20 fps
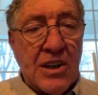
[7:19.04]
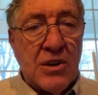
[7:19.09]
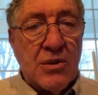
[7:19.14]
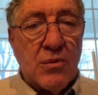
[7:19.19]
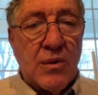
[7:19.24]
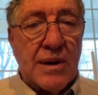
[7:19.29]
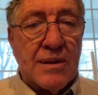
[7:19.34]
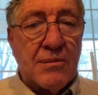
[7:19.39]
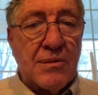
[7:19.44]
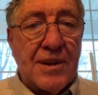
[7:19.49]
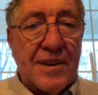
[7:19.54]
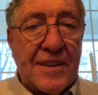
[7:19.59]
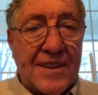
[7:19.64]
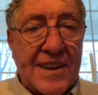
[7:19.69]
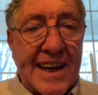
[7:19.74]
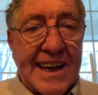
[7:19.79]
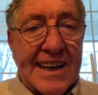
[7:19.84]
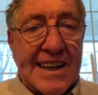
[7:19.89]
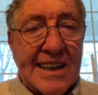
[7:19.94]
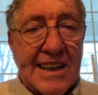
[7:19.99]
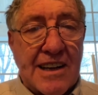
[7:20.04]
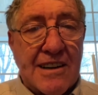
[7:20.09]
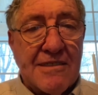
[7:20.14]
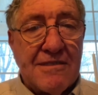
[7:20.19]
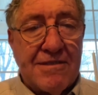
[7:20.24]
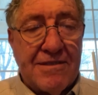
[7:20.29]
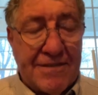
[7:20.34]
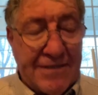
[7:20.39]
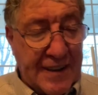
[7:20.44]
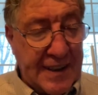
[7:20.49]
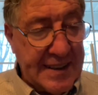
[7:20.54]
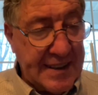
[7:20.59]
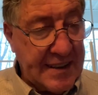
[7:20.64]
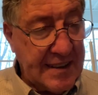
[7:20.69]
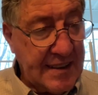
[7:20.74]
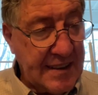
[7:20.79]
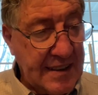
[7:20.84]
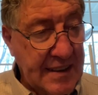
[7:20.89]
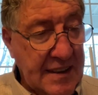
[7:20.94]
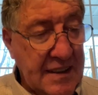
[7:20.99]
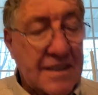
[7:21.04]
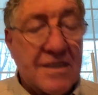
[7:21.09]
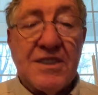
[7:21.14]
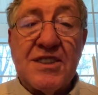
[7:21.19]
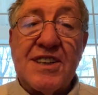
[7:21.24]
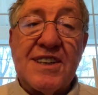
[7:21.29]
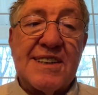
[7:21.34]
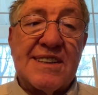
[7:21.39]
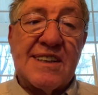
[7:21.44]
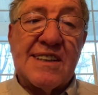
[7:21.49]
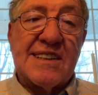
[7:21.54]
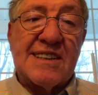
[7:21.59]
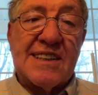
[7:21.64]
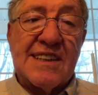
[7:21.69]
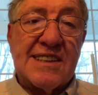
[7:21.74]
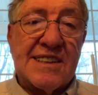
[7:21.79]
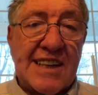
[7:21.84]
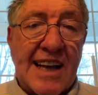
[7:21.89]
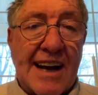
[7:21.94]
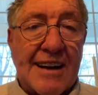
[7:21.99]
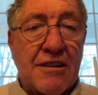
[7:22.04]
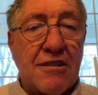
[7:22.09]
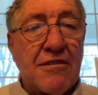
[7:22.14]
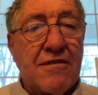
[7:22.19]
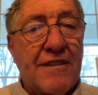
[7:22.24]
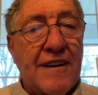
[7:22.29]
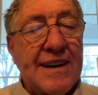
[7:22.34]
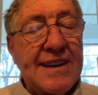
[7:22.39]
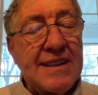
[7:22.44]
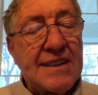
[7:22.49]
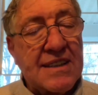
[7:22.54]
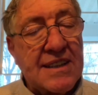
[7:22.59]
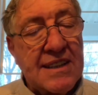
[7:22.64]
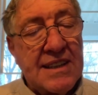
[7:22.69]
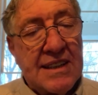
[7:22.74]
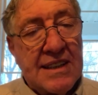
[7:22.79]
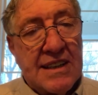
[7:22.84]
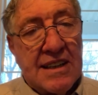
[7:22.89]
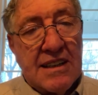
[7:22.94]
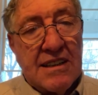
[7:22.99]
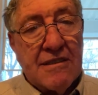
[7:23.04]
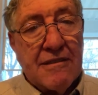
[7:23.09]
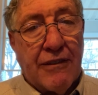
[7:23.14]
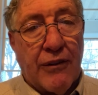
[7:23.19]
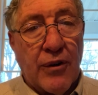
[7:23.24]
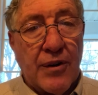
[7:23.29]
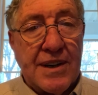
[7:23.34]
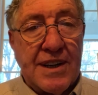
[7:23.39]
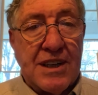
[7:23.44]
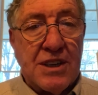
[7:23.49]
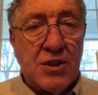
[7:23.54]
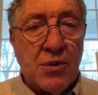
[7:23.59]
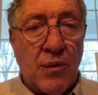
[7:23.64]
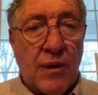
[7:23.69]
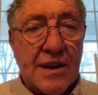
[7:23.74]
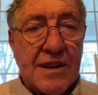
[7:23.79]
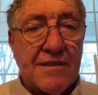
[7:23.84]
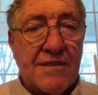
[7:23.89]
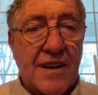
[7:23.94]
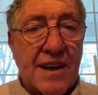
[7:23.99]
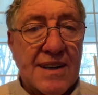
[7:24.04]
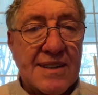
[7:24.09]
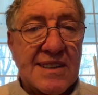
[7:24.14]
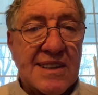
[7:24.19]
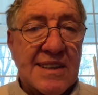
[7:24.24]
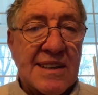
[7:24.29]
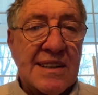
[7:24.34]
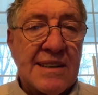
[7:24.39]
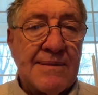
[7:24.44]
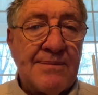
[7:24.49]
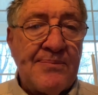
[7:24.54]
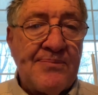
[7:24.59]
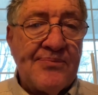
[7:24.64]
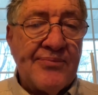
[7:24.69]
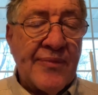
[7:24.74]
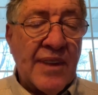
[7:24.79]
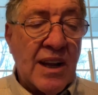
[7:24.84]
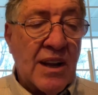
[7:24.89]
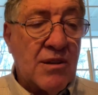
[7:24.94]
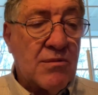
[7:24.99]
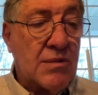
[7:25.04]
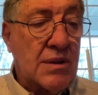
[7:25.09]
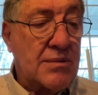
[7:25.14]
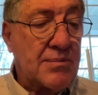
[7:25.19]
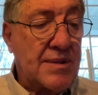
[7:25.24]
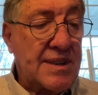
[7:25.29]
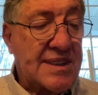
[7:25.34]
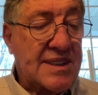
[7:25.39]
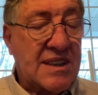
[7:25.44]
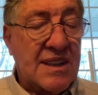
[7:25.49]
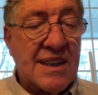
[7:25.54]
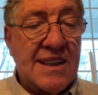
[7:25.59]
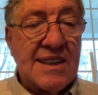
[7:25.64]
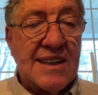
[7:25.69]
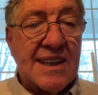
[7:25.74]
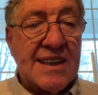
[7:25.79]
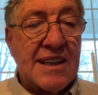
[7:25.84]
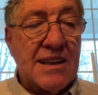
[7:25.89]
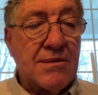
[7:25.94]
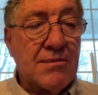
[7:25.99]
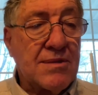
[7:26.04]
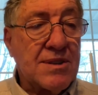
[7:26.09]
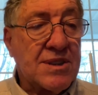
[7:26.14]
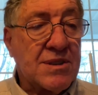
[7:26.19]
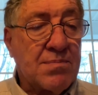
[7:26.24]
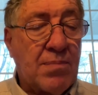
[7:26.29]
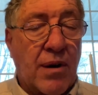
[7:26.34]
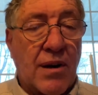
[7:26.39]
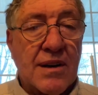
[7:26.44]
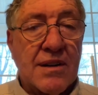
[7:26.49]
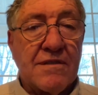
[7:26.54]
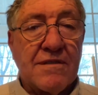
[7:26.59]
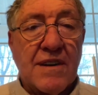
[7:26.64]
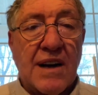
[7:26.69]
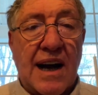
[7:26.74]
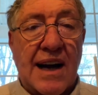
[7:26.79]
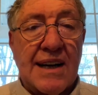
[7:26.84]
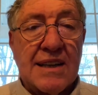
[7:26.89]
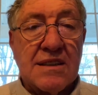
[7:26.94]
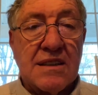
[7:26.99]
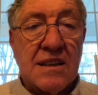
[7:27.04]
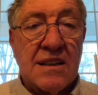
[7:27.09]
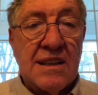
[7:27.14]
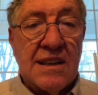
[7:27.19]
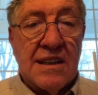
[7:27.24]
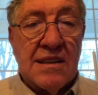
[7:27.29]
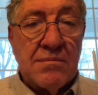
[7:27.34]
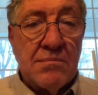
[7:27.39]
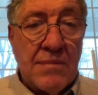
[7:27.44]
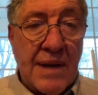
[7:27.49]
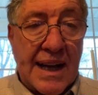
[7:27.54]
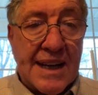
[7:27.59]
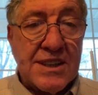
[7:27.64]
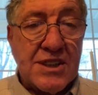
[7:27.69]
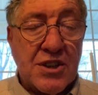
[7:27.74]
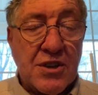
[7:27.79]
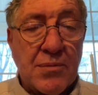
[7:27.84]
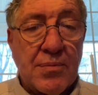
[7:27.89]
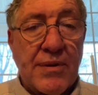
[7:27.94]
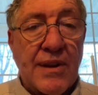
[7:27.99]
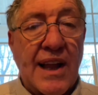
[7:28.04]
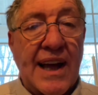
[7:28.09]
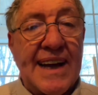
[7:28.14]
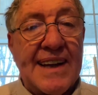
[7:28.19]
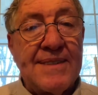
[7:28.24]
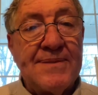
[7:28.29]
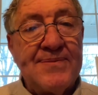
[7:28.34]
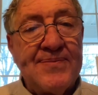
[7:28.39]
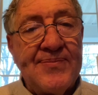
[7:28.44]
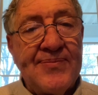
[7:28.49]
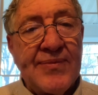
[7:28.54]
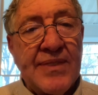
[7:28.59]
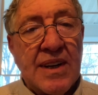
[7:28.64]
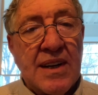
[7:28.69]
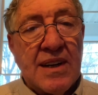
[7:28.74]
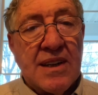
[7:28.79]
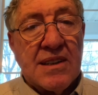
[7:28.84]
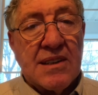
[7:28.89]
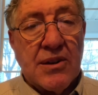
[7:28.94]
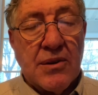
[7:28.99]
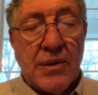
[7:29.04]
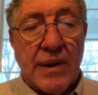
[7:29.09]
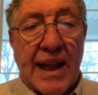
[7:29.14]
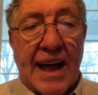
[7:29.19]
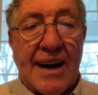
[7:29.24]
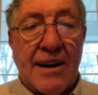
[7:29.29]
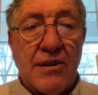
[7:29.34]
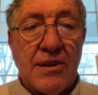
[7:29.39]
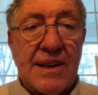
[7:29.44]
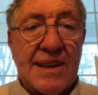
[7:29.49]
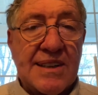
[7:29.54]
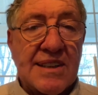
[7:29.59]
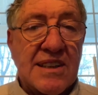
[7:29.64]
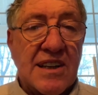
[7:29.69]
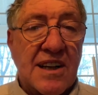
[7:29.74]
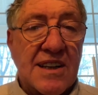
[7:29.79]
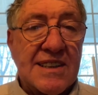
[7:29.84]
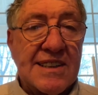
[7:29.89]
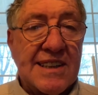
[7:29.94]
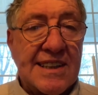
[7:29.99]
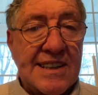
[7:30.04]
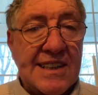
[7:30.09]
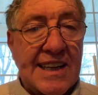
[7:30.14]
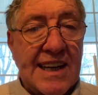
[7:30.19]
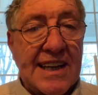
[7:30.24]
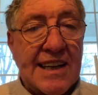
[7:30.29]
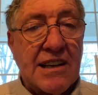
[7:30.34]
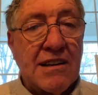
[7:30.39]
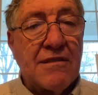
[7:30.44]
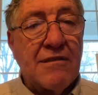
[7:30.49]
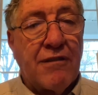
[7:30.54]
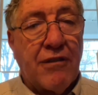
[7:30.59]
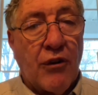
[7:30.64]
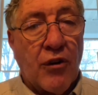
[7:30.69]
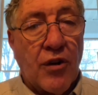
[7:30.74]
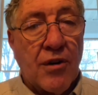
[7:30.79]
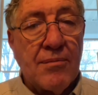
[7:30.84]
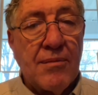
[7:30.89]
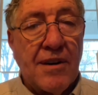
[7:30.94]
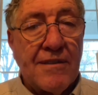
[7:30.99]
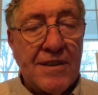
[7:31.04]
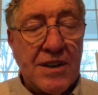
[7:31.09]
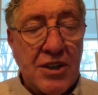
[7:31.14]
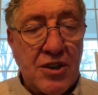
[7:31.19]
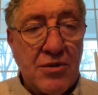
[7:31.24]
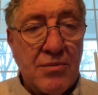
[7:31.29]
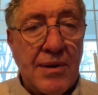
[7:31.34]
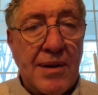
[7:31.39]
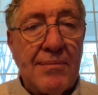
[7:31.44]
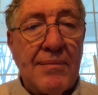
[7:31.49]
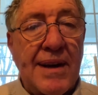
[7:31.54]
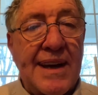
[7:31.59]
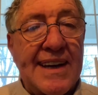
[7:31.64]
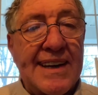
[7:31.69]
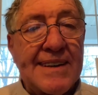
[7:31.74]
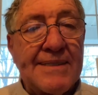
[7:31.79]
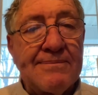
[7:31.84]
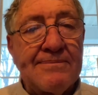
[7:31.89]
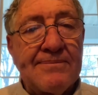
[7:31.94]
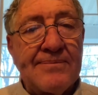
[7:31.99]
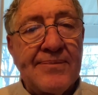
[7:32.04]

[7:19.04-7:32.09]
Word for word: When we think of Jesus' sacrifice for each one of us when we see that it was part of God's master plan to allow his son to take form of a human being,